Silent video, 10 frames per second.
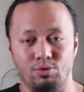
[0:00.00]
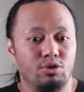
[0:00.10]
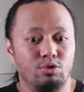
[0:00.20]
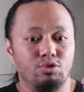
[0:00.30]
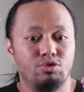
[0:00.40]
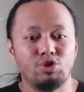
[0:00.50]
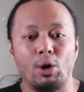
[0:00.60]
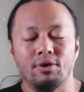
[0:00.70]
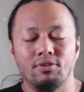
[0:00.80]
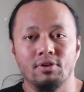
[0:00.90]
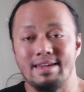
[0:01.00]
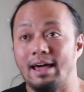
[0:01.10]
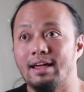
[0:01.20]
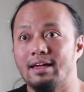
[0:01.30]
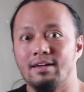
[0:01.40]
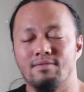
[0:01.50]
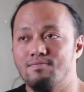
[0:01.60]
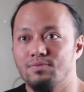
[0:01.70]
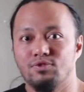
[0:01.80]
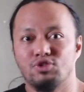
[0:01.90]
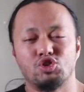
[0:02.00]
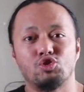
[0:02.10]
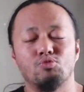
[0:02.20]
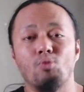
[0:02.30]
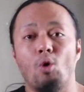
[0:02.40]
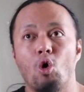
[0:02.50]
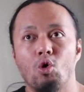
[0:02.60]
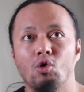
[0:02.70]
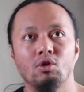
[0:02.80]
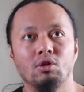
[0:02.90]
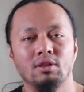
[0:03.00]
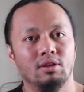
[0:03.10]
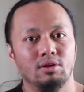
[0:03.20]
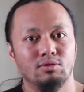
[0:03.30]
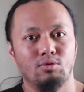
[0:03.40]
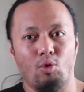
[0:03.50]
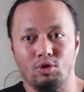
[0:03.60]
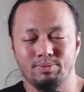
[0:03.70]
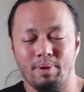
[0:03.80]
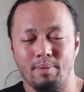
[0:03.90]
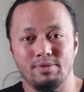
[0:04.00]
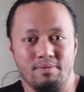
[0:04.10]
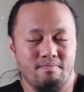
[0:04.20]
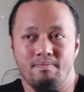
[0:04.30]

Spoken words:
You start getting small or sometimes